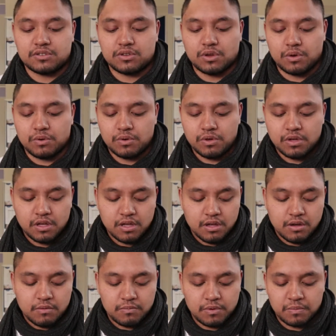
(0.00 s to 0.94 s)
So
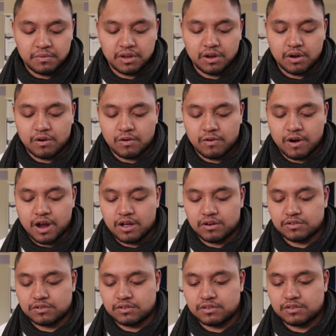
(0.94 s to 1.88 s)
when we go
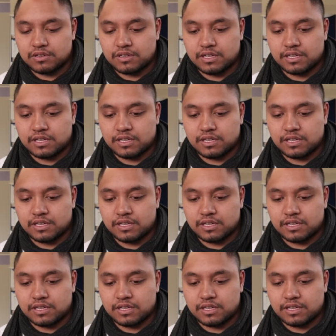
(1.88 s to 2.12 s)
around,